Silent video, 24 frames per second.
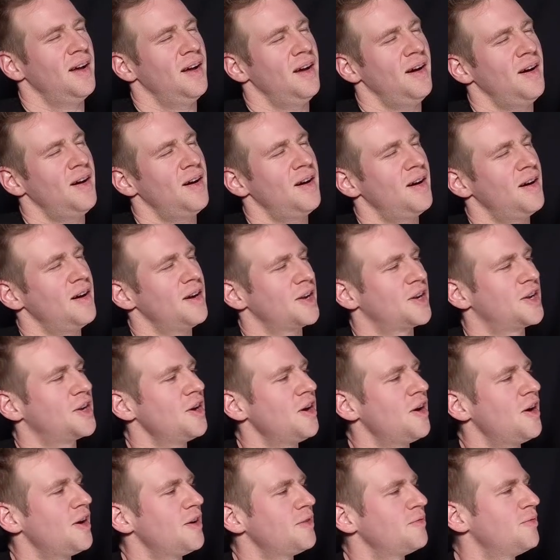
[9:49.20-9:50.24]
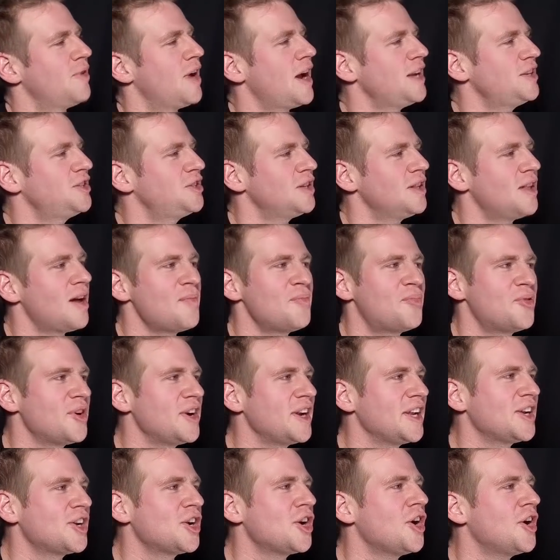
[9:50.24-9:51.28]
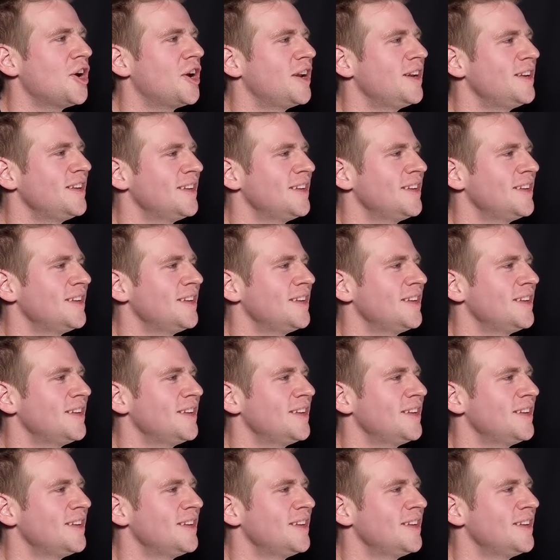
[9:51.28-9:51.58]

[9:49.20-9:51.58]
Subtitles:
Oh God, Rachel, I'm pretty good.